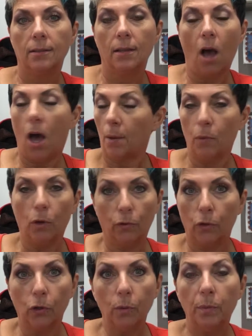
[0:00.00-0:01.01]
Automotive
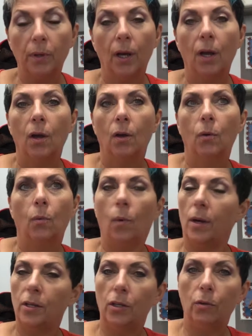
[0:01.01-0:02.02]
Group,
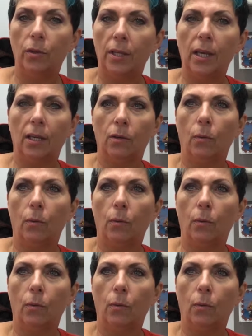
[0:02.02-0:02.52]
what do you think?